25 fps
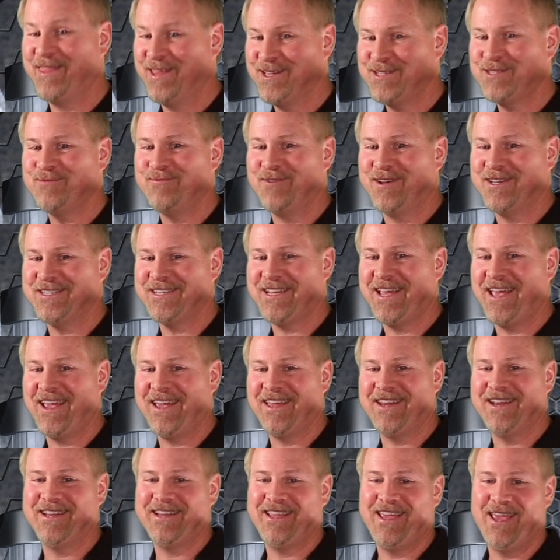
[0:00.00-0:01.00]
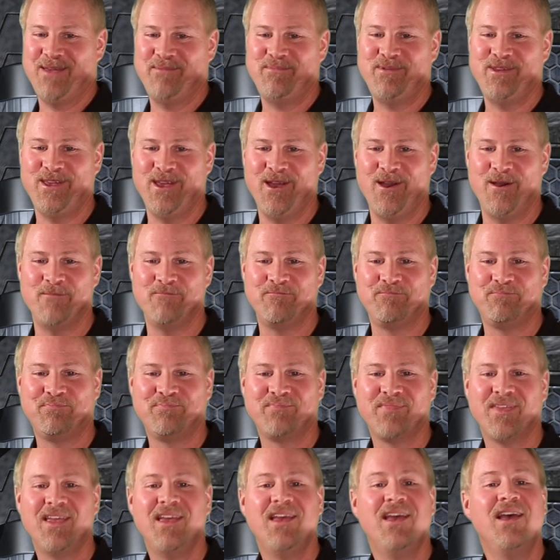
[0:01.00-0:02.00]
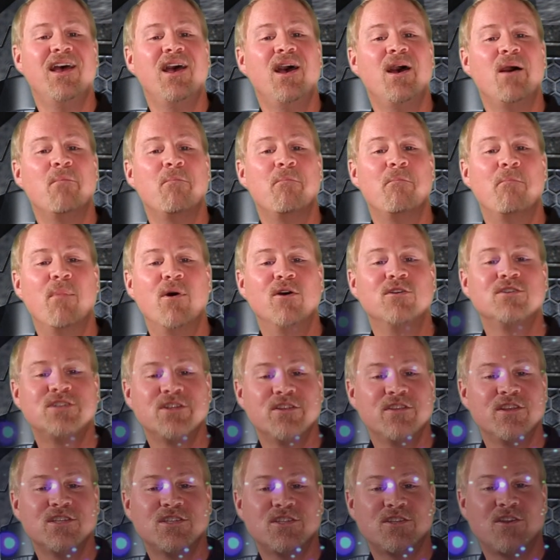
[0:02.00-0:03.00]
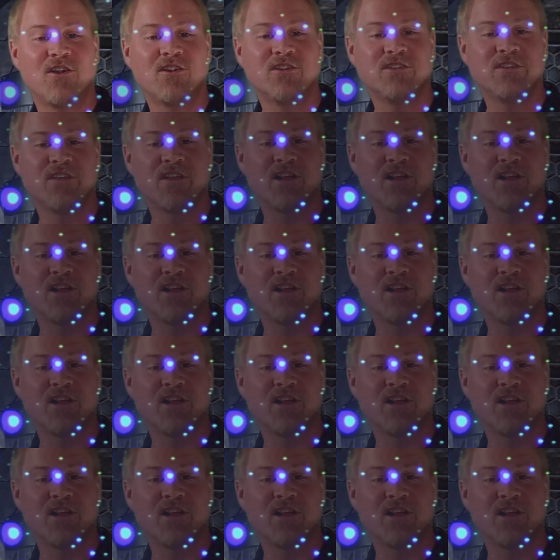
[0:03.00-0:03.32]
this one taken at KPO. Most of the stars